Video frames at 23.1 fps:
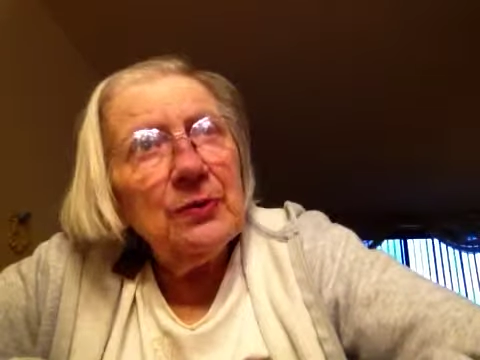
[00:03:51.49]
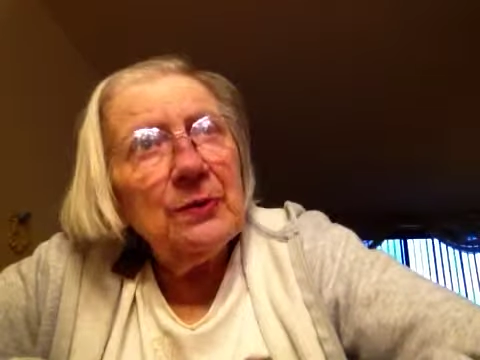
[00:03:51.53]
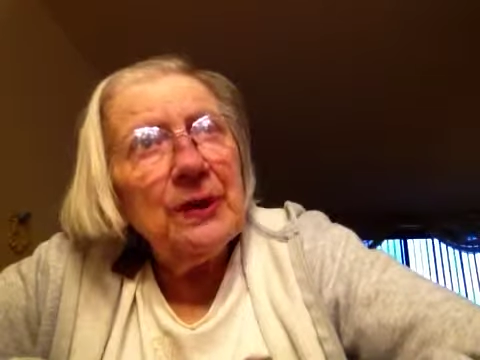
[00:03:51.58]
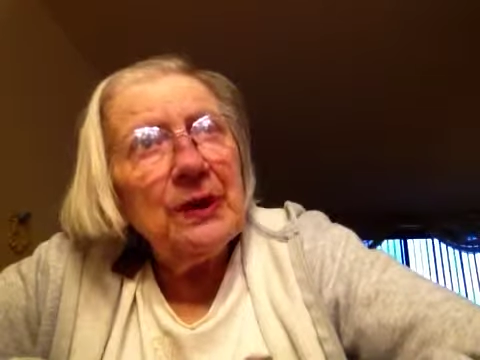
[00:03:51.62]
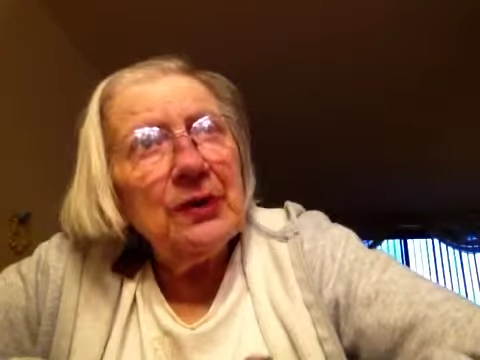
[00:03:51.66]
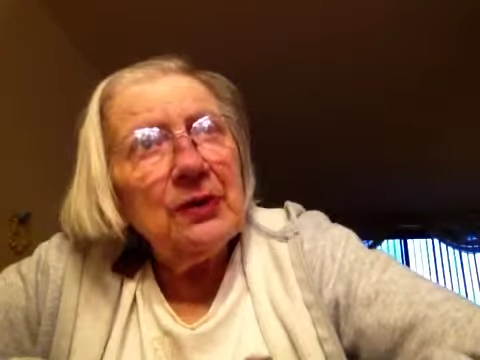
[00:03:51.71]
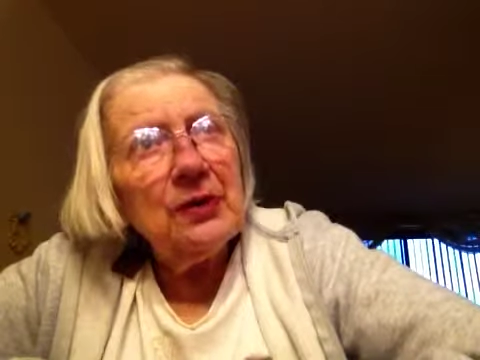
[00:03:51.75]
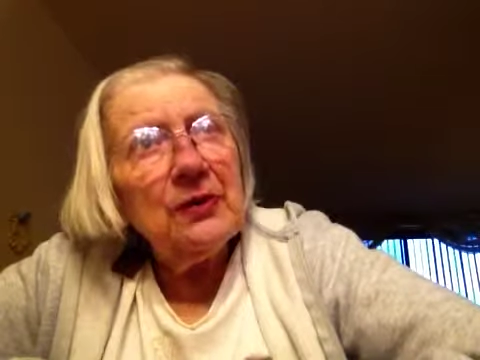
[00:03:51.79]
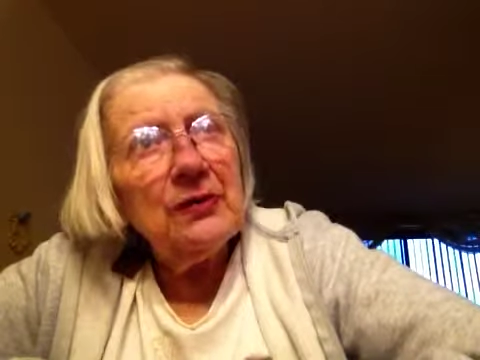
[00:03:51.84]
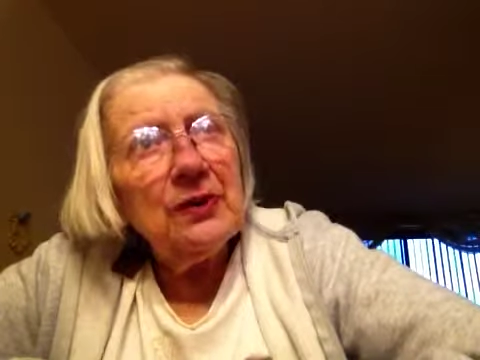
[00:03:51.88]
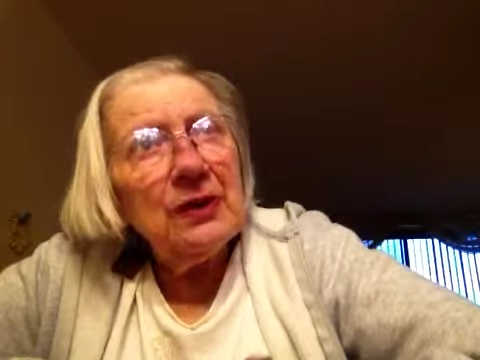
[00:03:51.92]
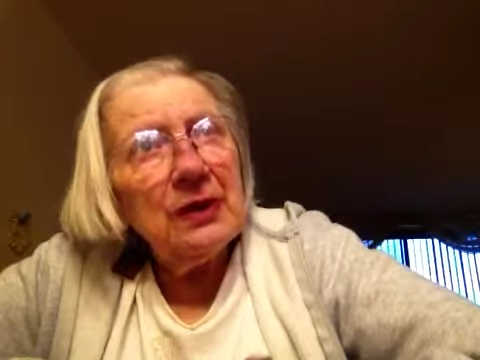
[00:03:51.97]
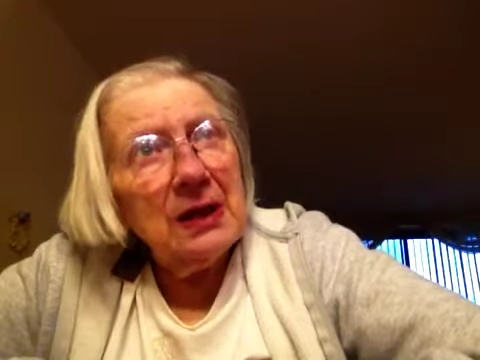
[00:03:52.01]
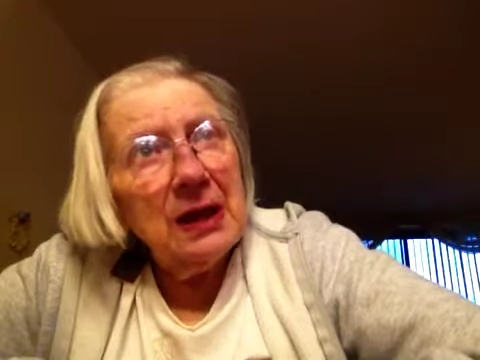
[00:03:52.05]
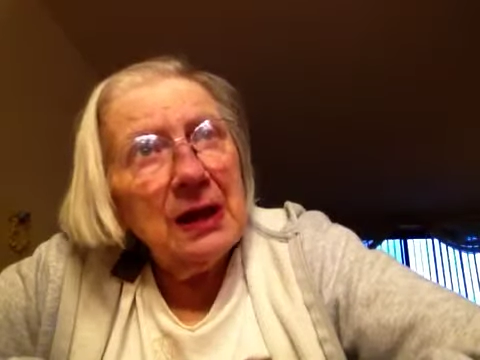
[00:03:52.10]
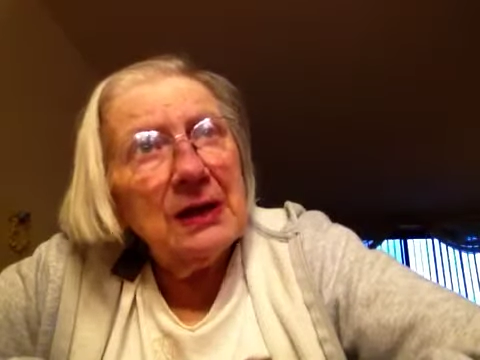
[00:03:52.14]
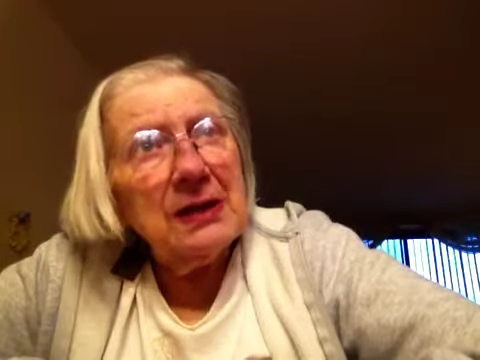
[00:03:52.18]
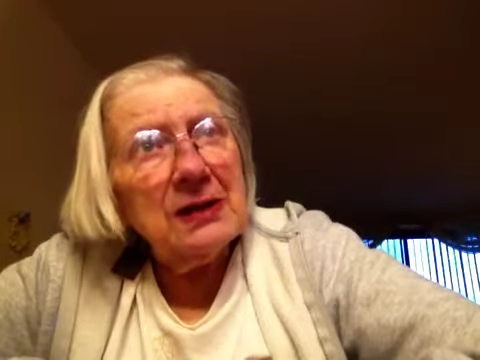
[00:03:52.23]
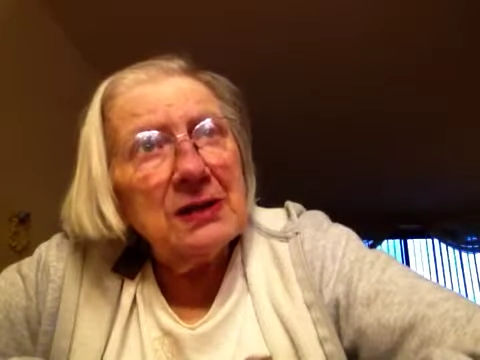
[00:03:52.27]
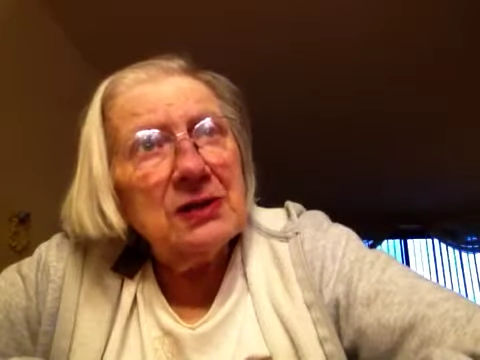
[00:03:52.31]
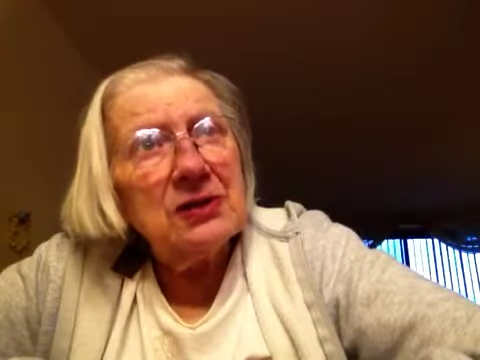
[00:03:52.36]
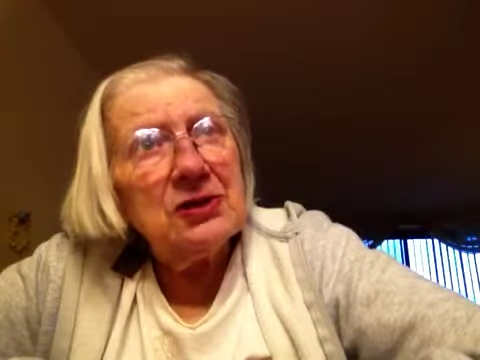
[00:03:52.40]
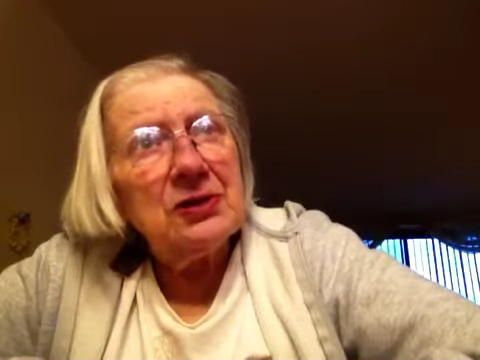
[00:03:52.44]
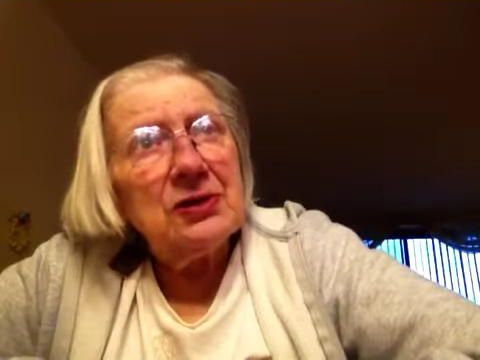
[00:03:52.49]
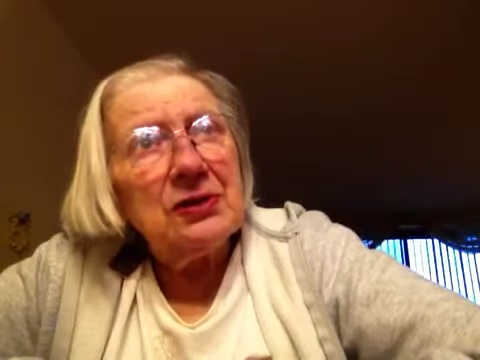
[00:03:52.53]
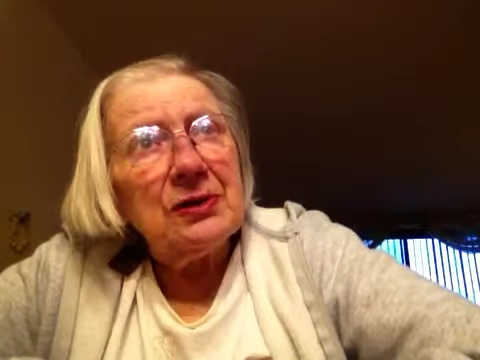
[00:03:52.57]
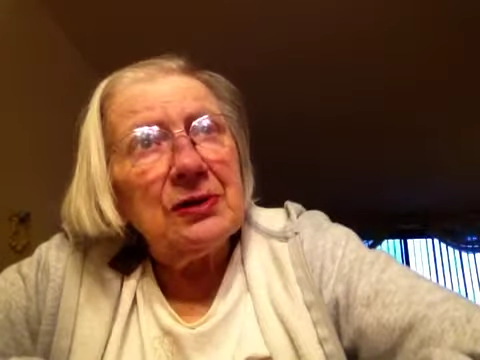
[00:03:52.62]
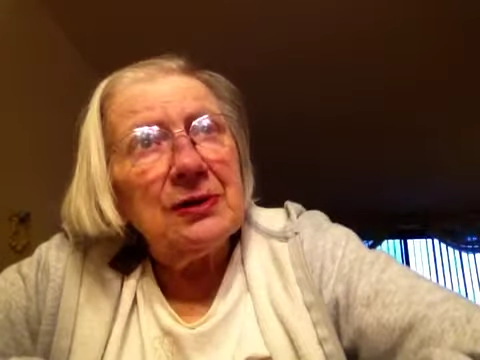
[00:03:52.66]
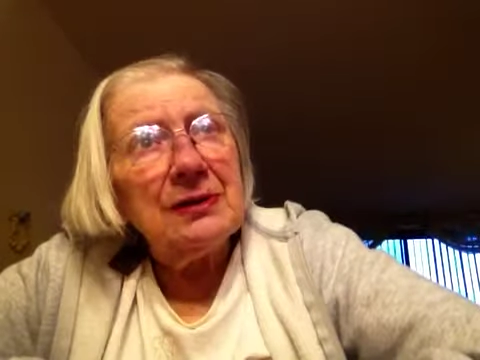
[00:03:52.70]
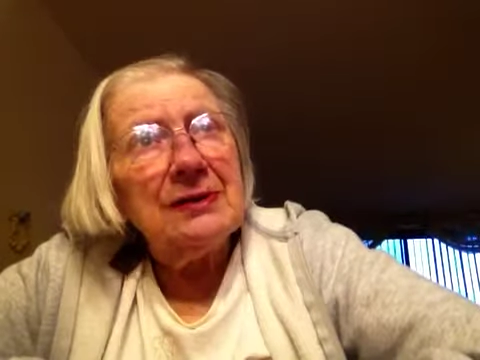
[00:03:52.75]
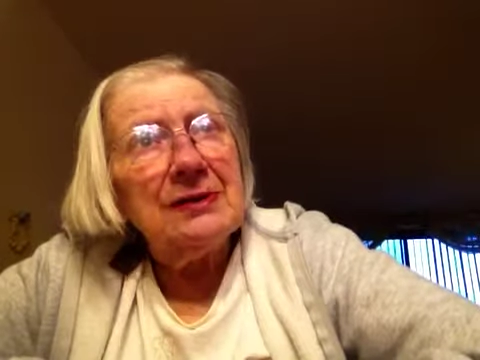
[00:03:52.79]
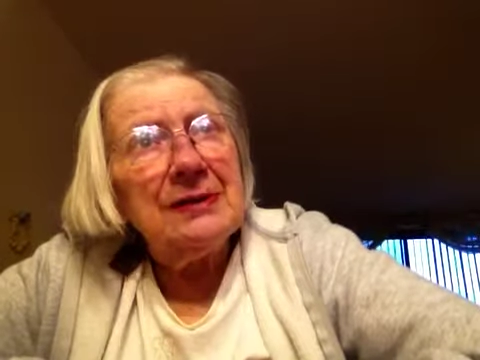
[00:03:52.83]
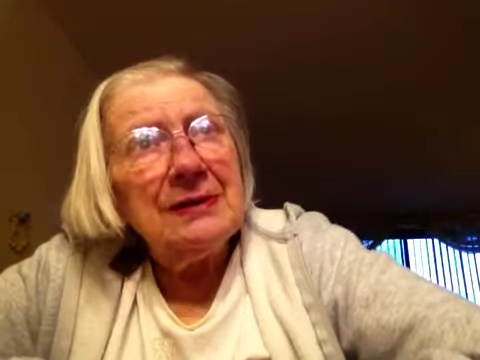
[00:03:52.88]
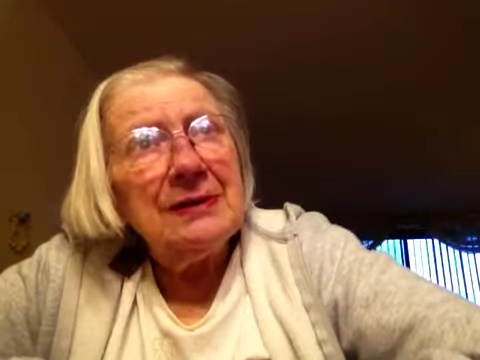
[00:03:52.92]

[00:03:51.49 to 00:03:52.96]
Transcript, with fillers: better than last year.